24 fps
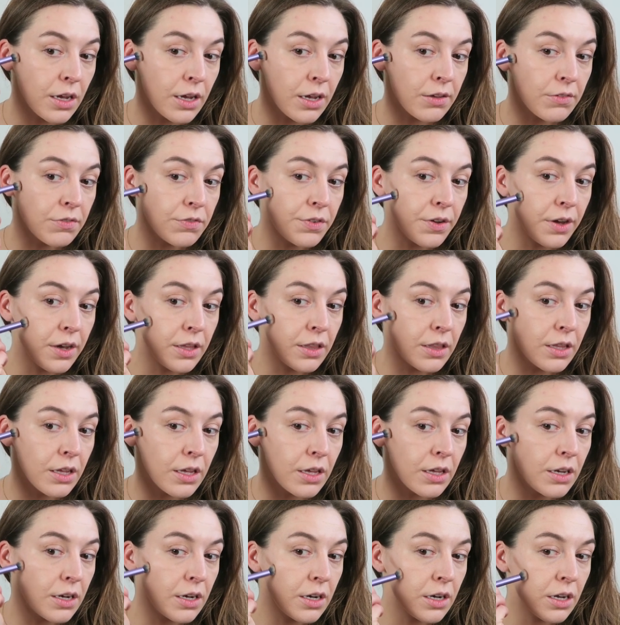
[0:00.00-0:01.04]
I find
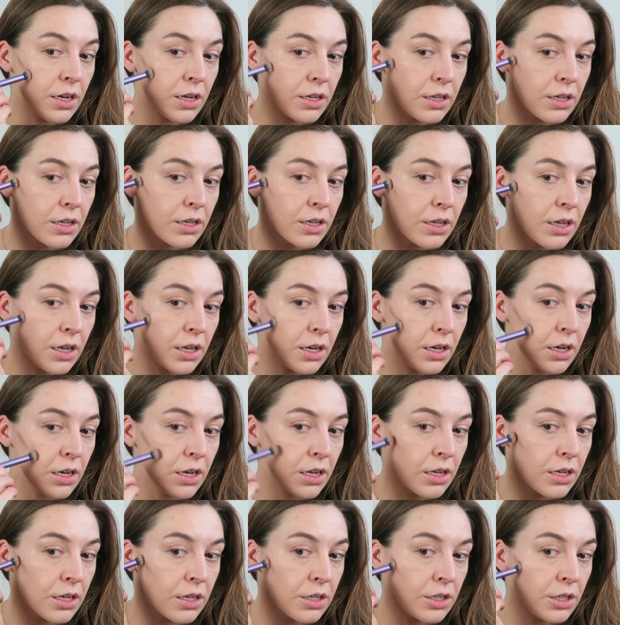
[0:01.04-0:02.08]
that I
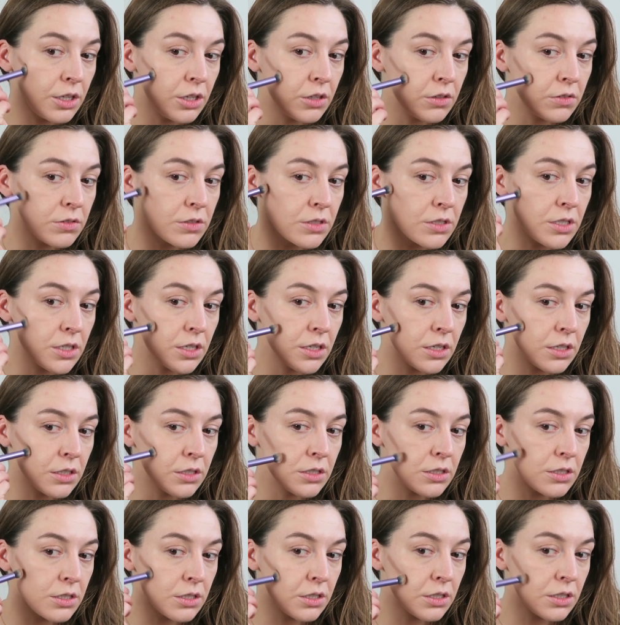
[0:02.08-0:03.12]
can use
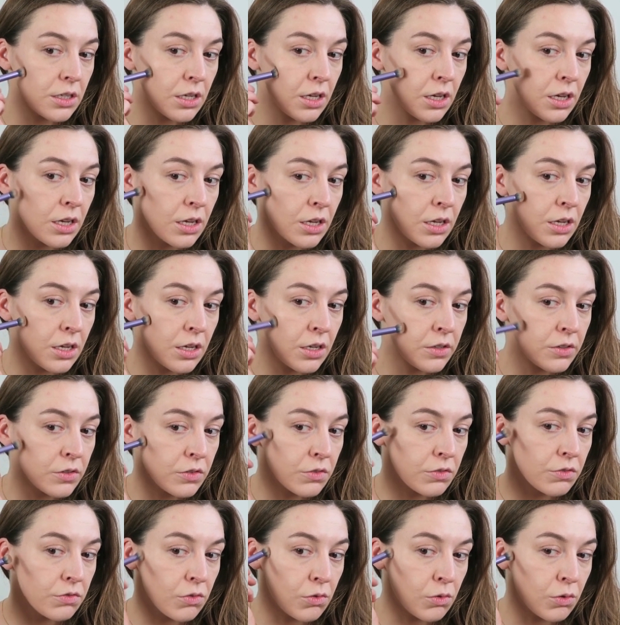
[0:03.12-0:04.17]
it
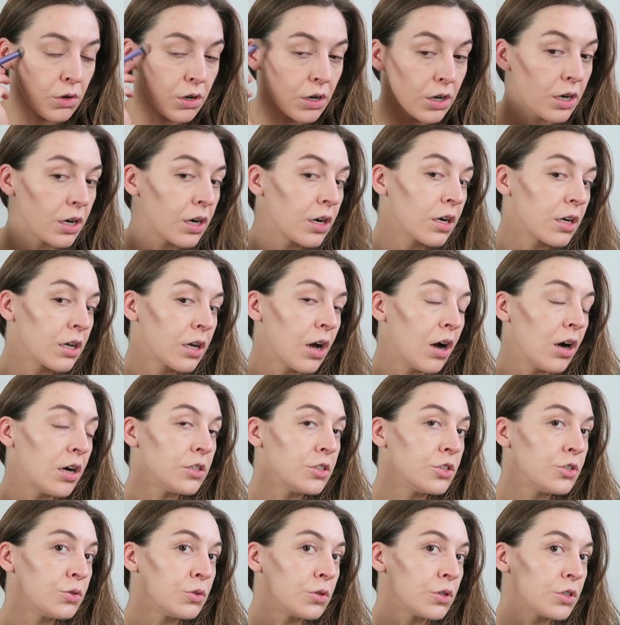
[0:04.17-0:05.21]
for
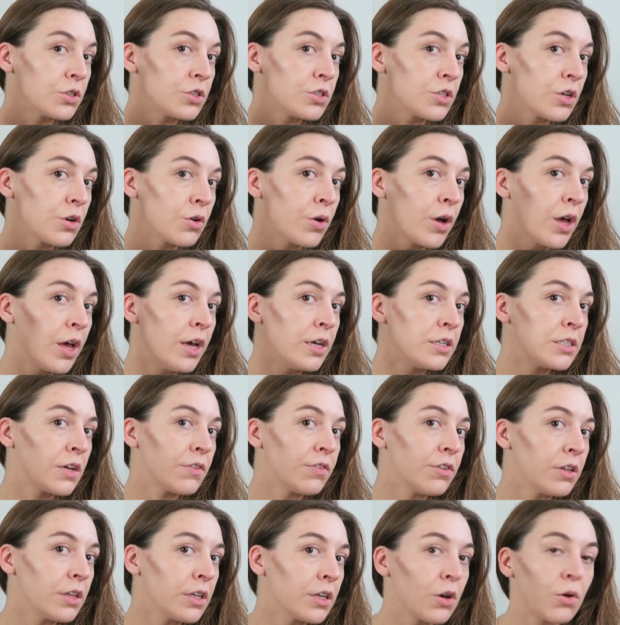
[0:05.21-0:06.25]
contour. So
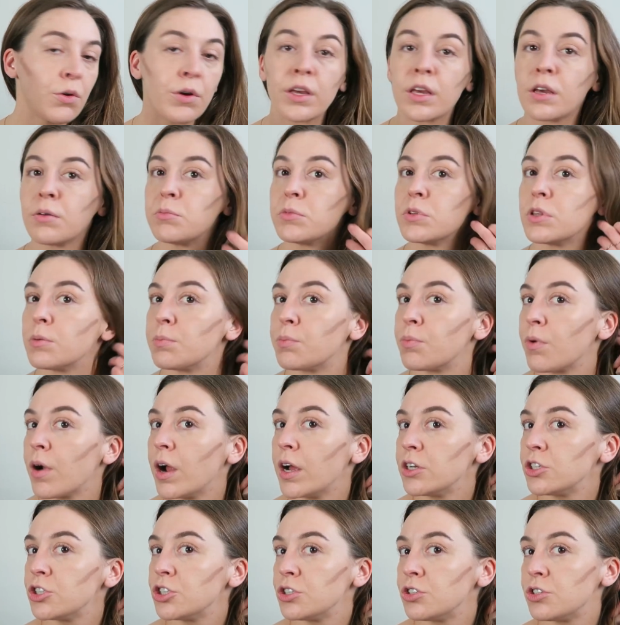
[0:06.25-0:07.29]
definitely going in with the
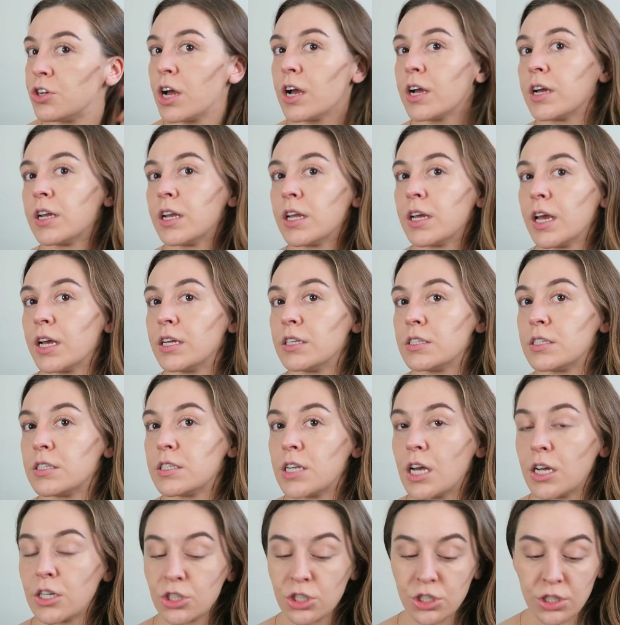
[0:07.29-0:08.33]
brush, you're not gonna get
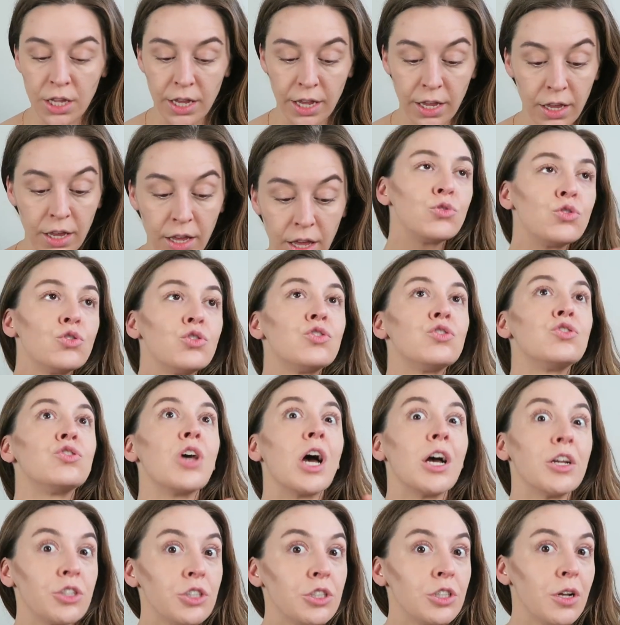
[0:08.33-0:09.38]
such like,
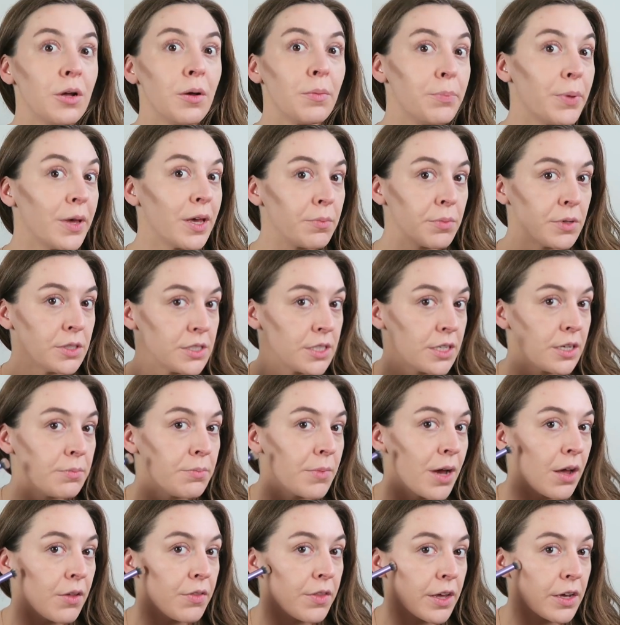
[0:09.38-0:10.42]
such a pigmented
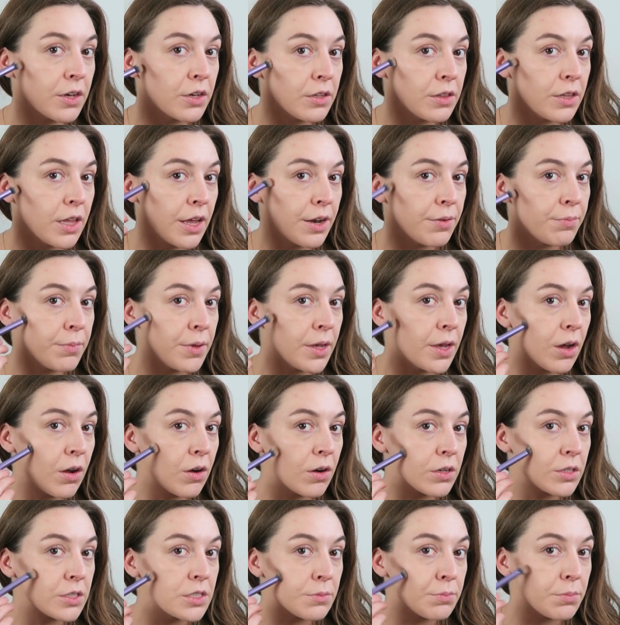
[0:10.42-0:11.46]
amount that could then be
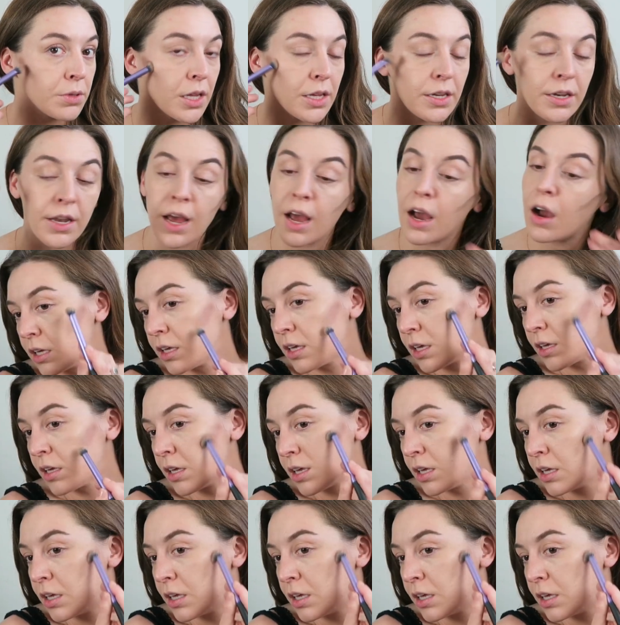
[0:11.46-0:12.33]
hard to blend out.